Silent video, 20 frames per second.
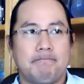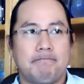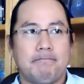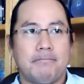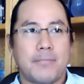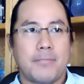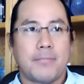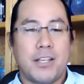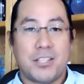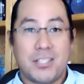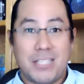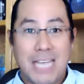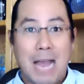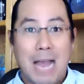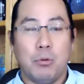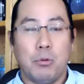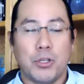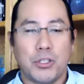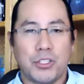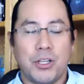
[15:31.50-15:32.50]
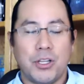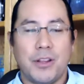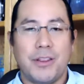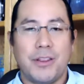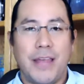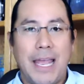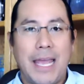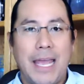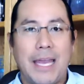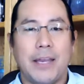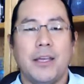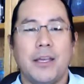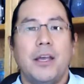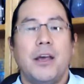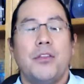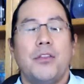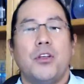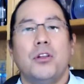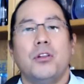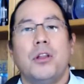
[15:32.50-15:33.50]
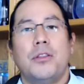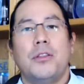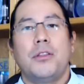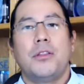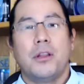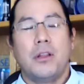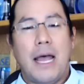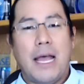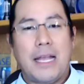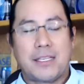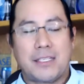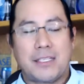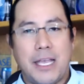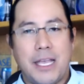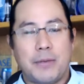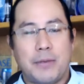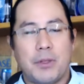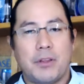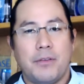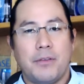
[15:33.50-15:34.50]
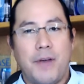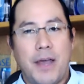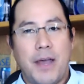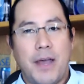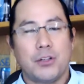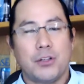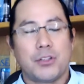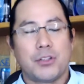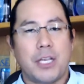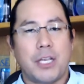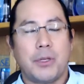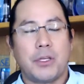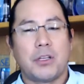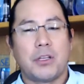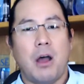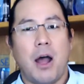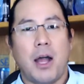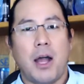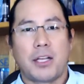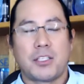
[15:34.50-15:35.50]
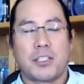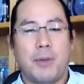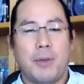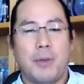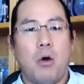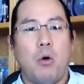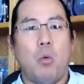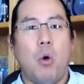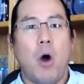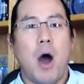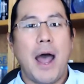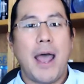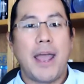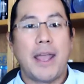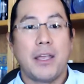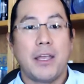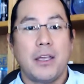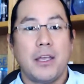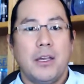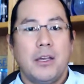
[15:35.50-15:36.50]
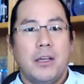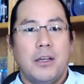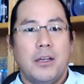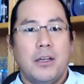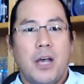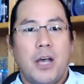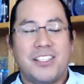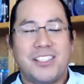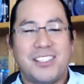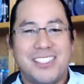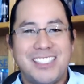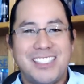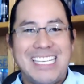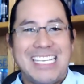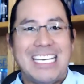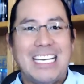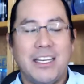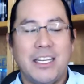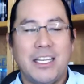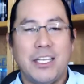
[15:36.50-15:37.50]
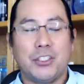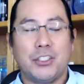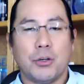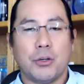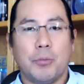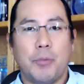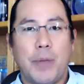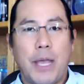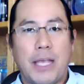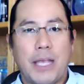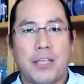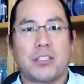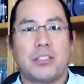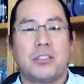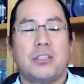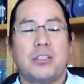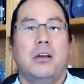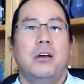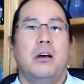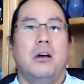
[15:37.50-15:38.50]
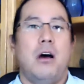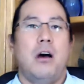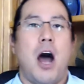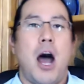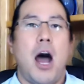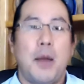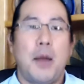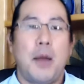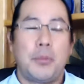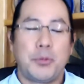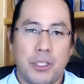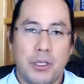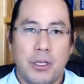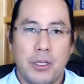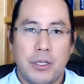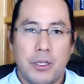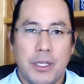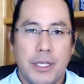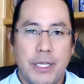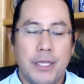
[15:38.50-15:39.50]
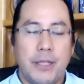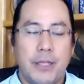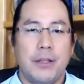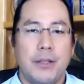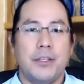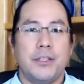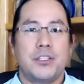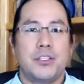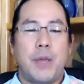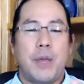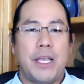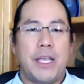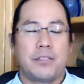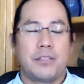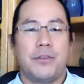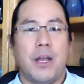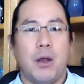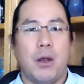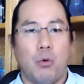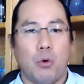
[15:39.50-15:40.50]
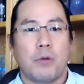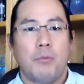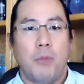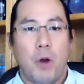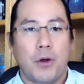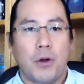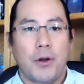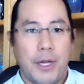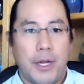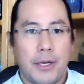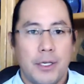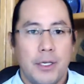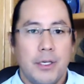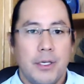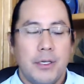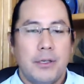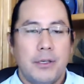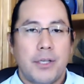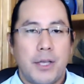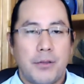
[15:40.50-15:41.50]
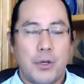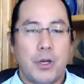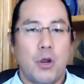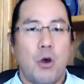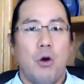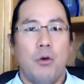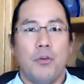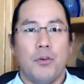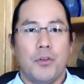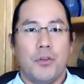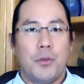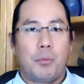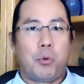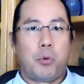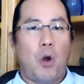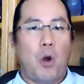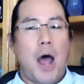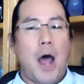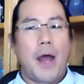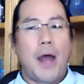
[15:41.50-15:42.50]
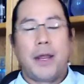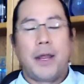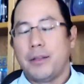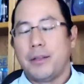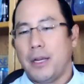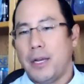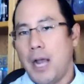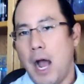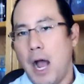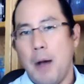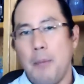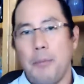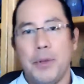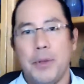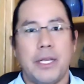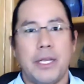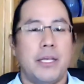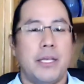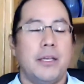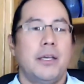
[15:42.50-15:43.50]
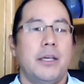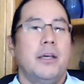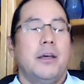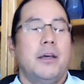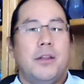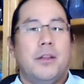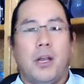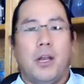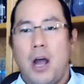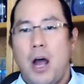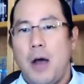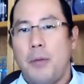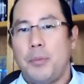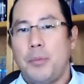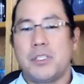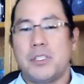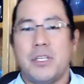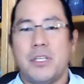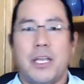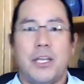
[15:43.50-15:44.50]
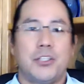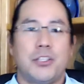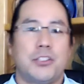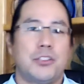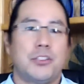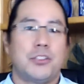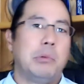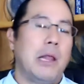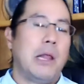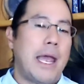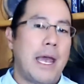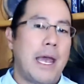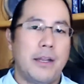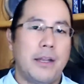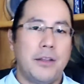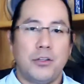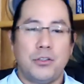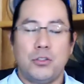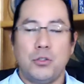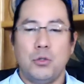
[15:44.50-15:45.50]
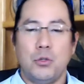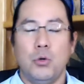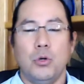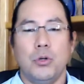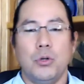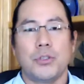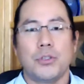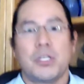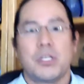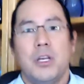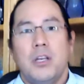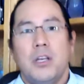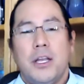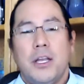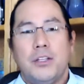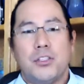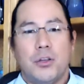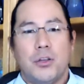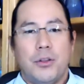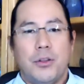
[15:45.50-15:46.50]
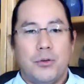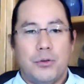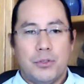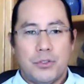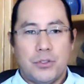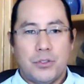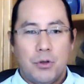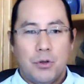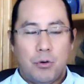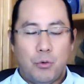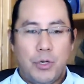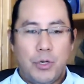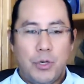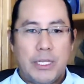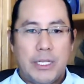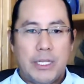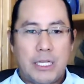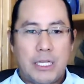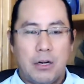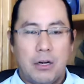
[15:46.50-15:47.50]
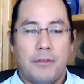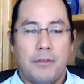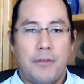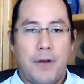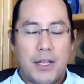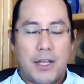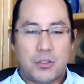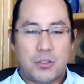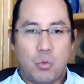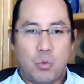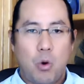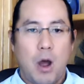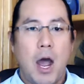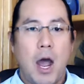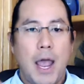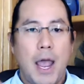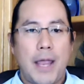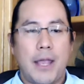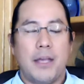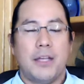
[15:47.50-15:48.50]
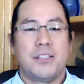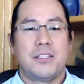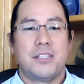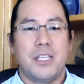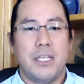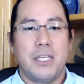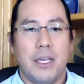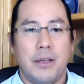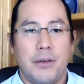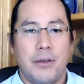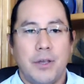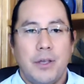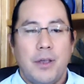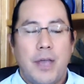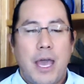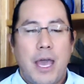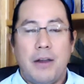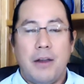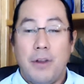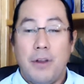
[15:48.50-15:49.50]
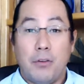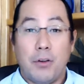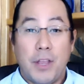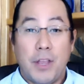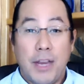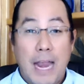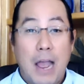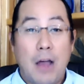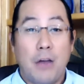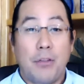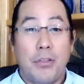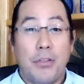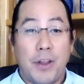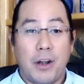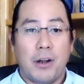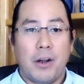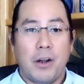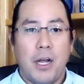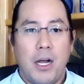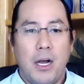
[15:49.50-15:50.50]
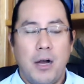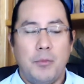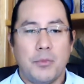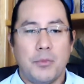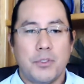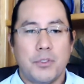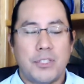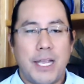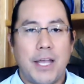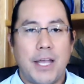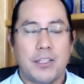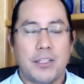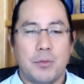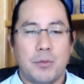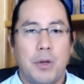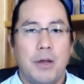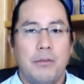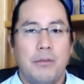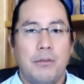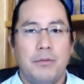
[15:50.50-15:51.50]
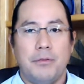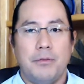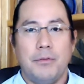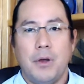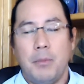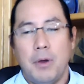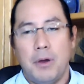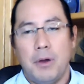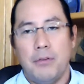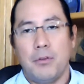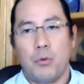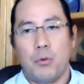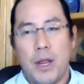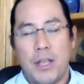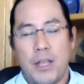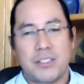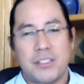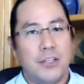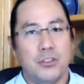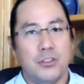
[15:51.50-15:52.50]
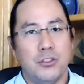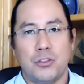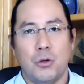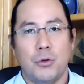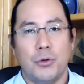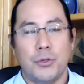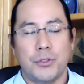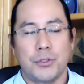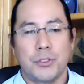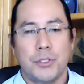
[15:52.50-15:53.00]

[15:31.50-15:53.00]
established, then the last segment, the final segment, talks about why ASEA is your best option in the space of network marketing. Okay, we go over the product, the company, the compensation plan, and the tools. And so it really clarifies why ASEA, out of everything out there, stands above the rest, head and shoulders.